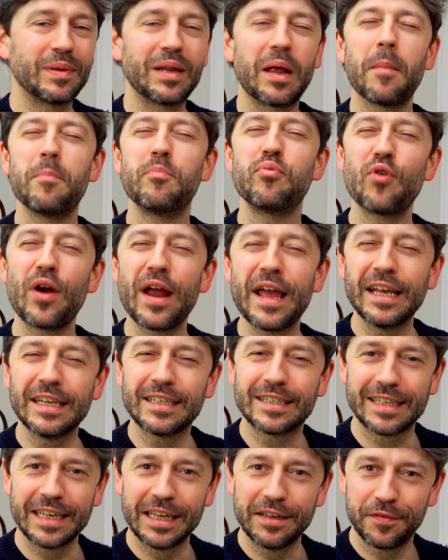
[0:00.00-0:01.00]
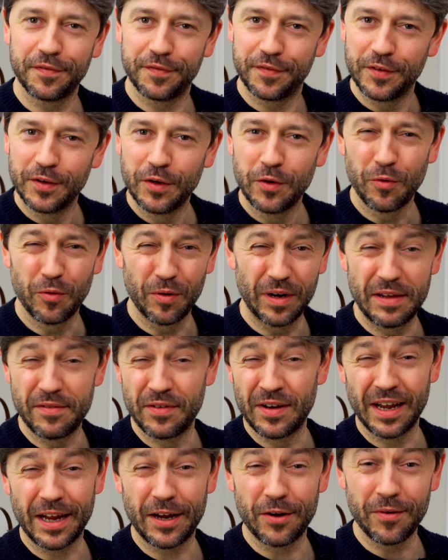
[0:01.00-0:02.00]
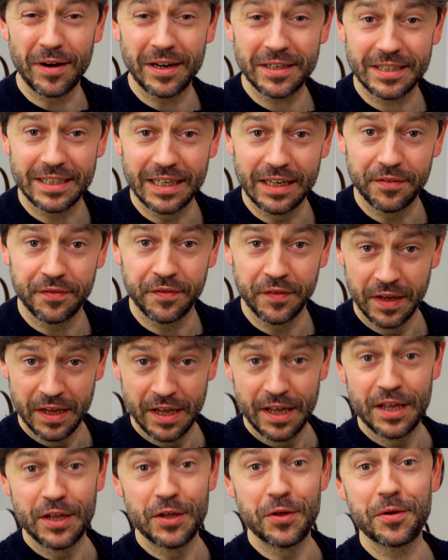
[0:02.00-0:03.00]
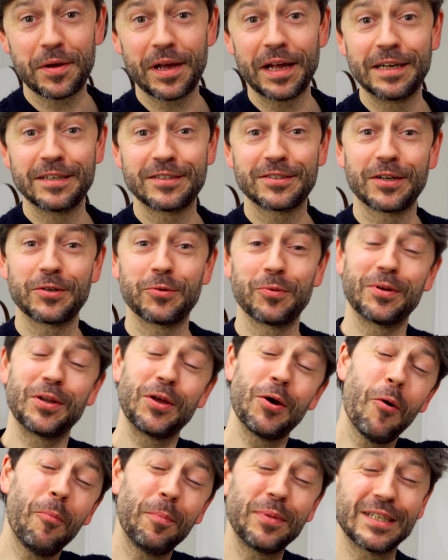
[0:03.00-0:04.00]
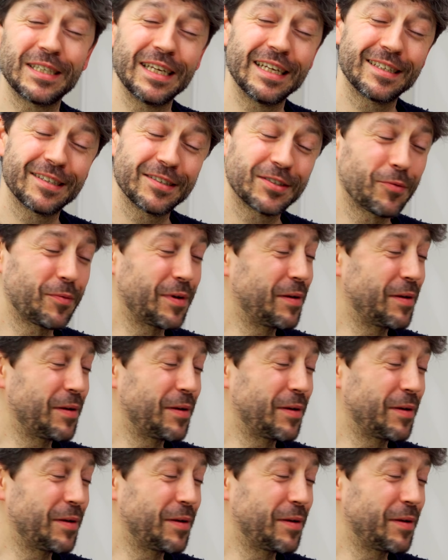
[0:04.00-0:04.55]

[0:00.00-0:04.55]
a bit abrasive or even aggressive, you can start doing the opposite. So